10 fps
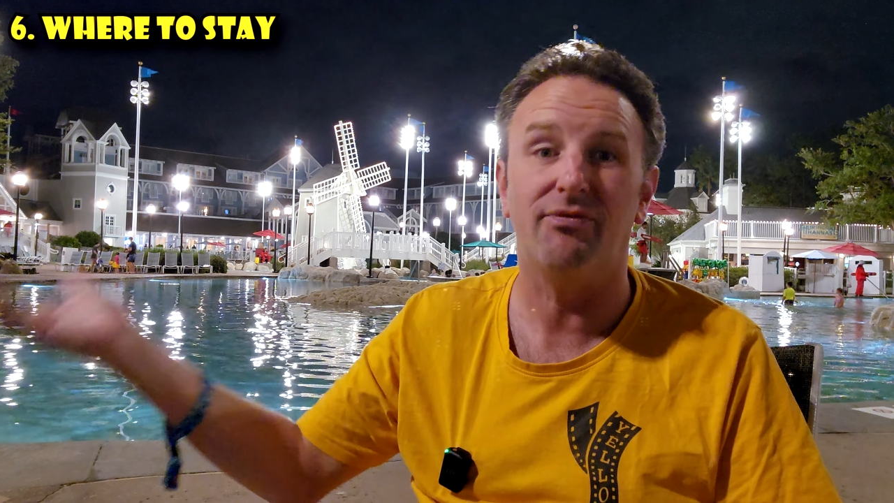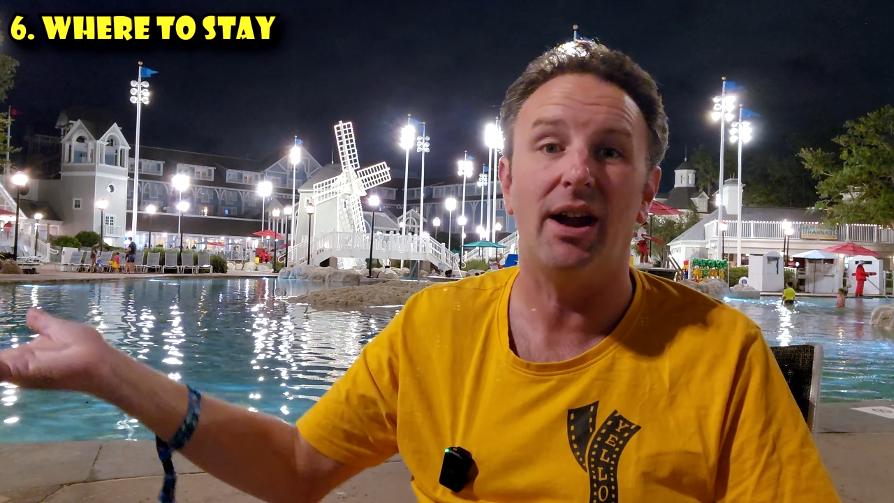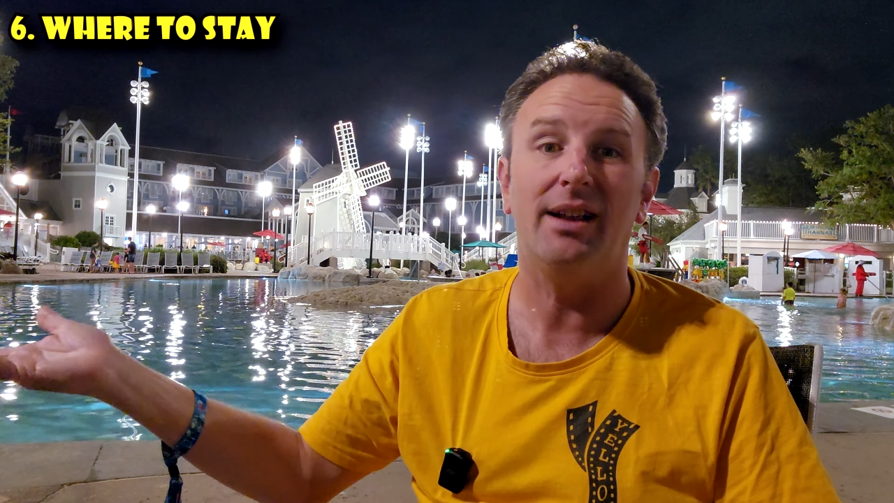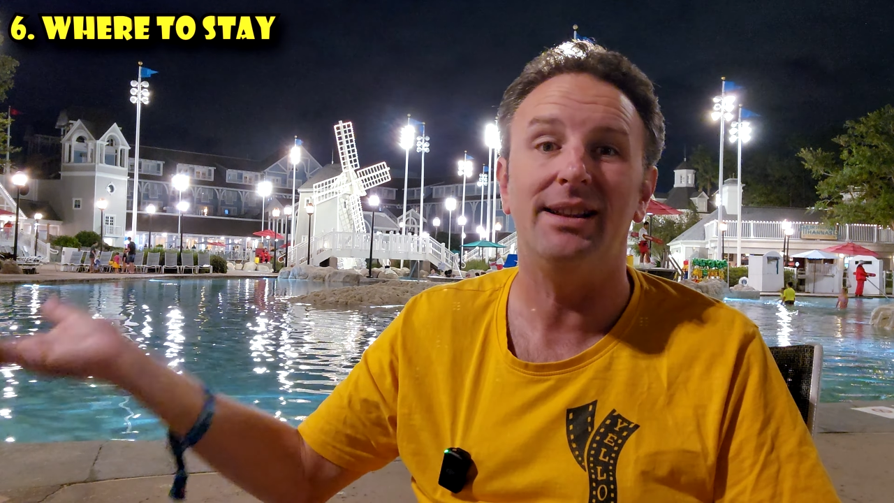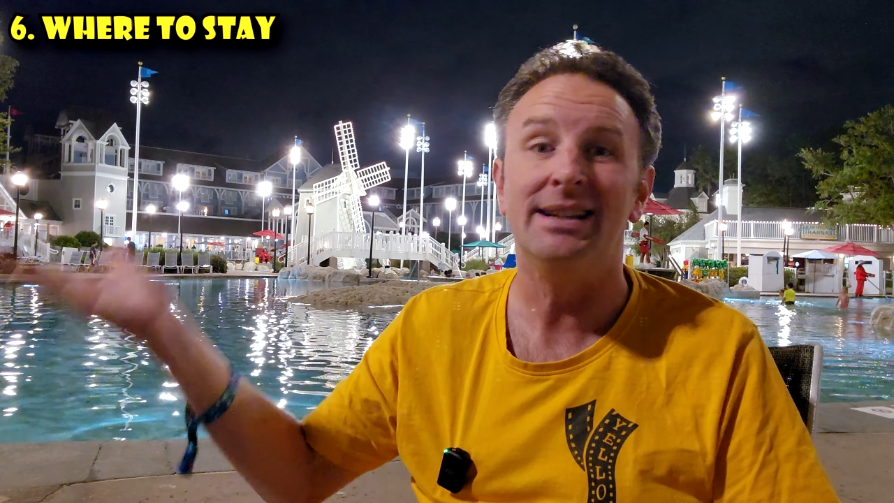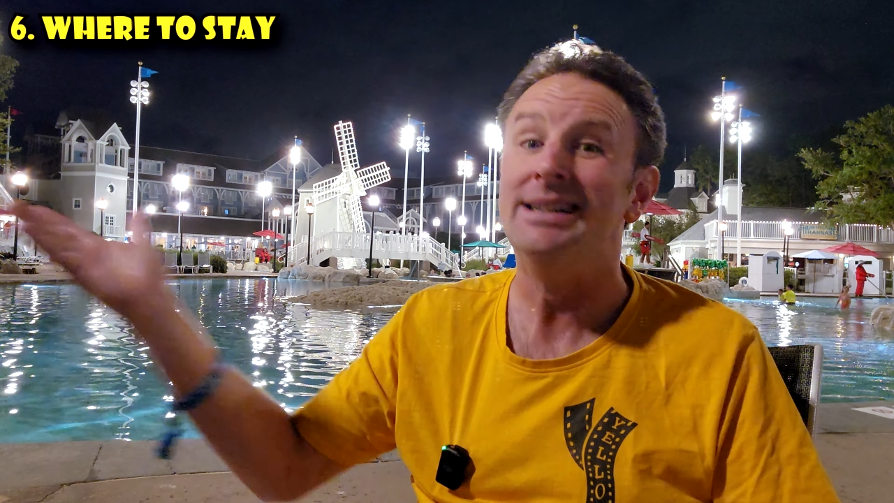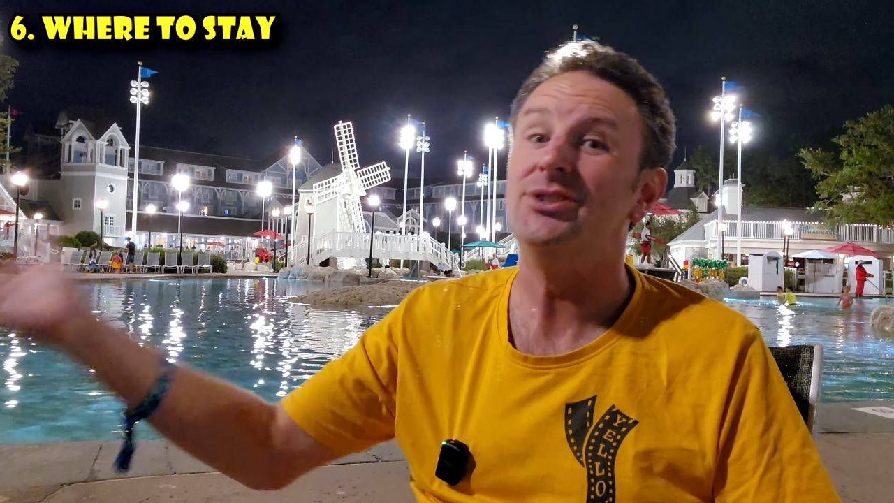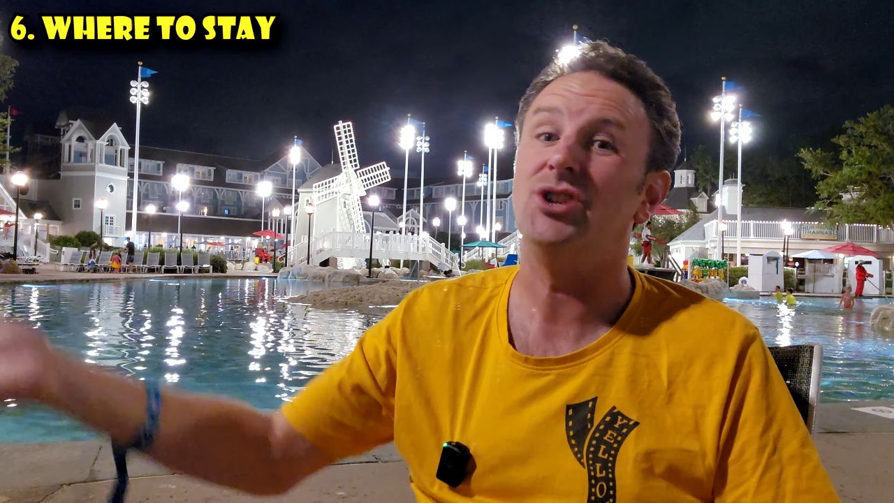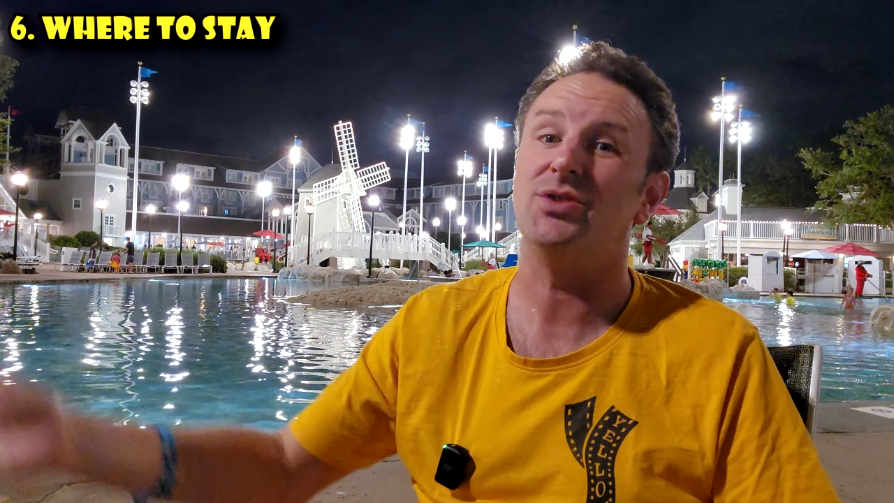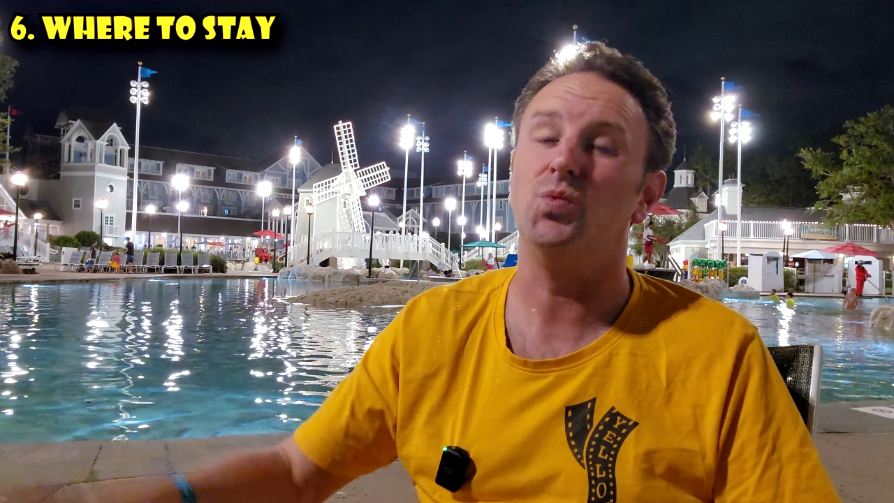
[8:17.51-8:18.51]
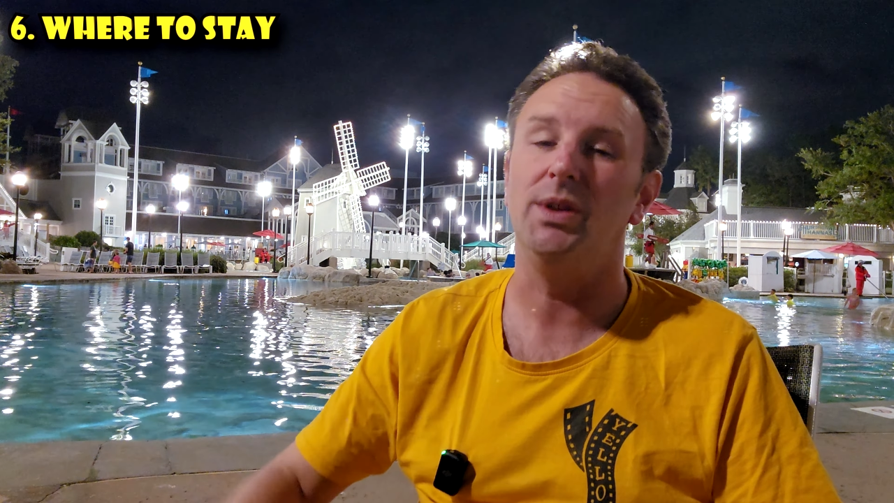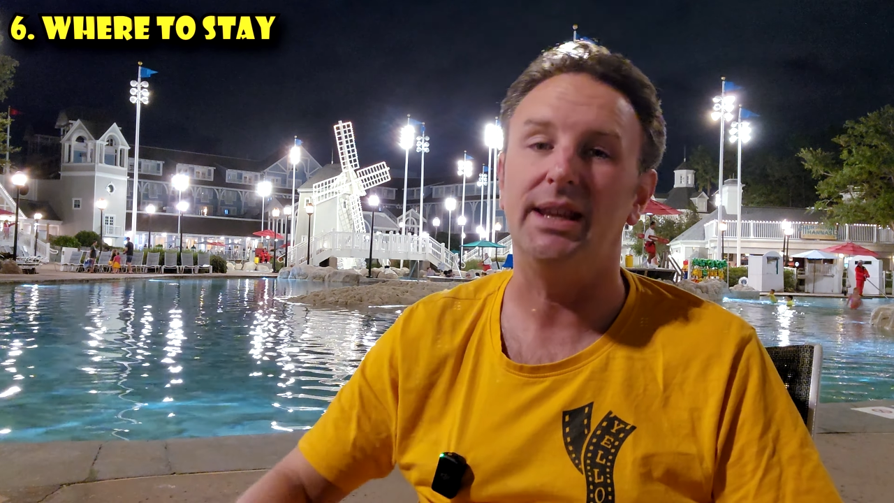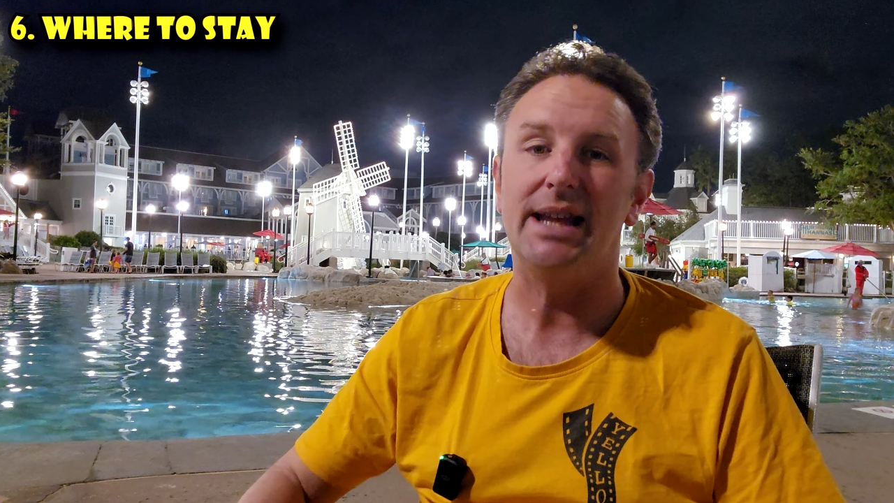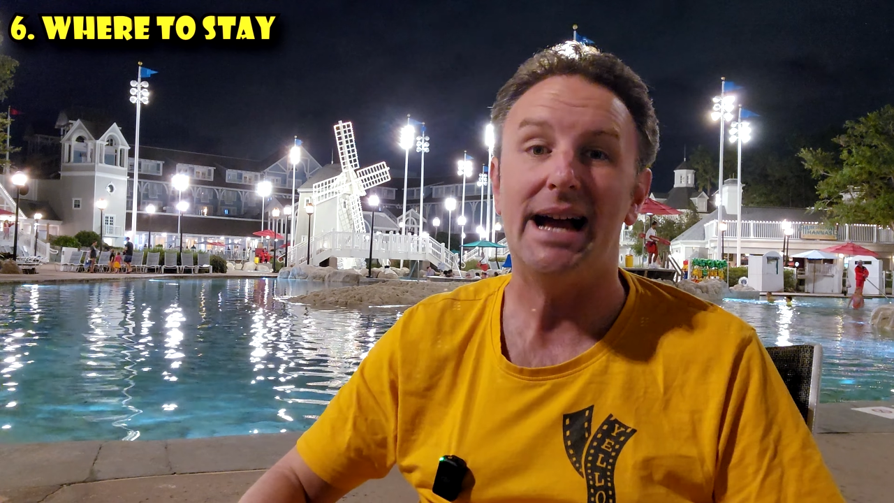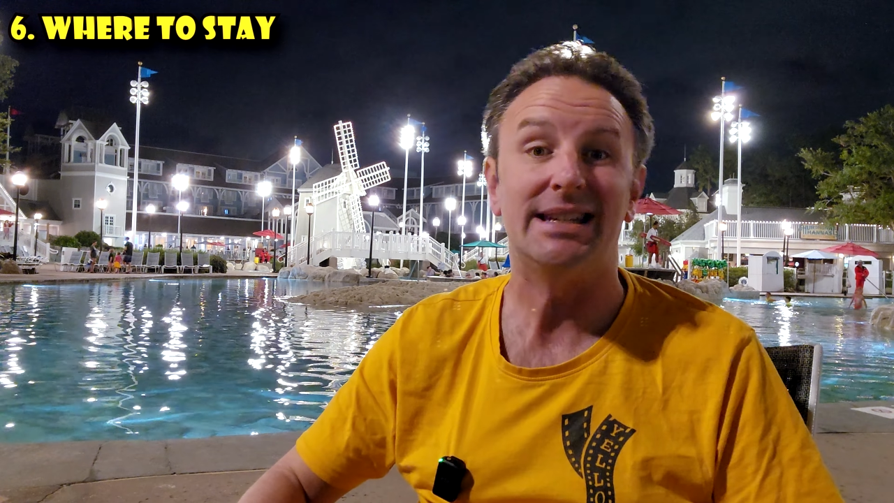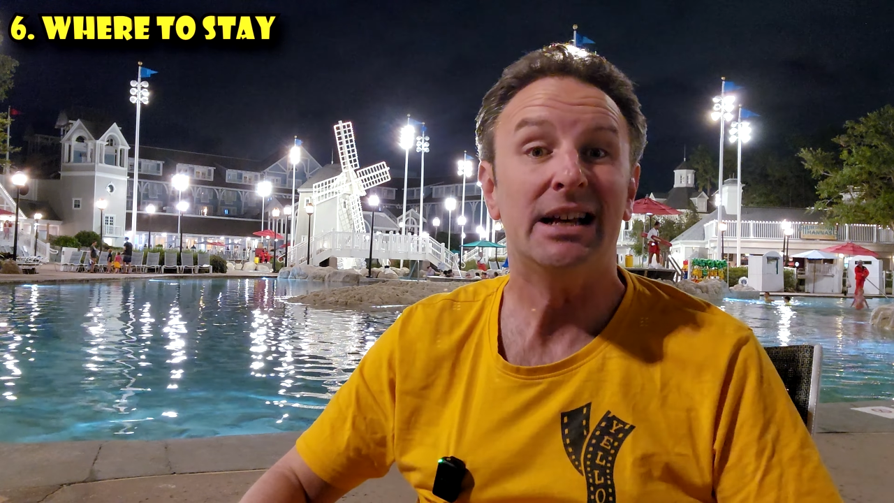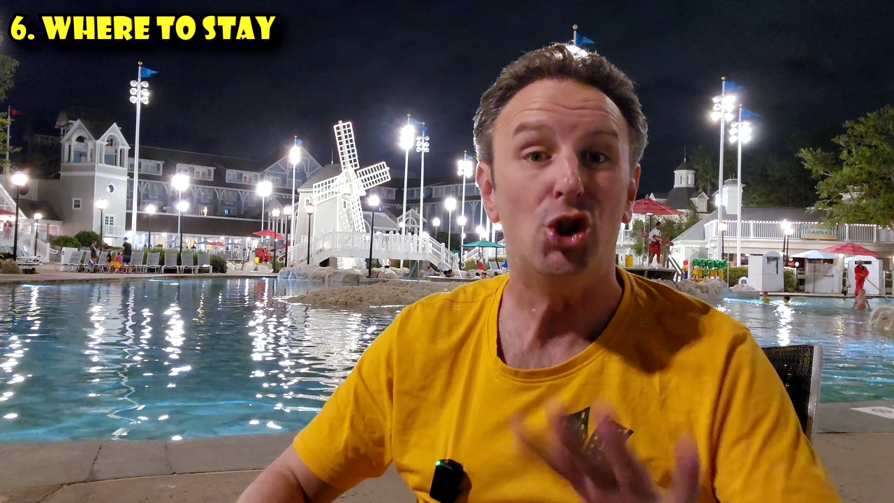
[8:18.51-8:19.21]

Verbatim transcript: frankly just really nice,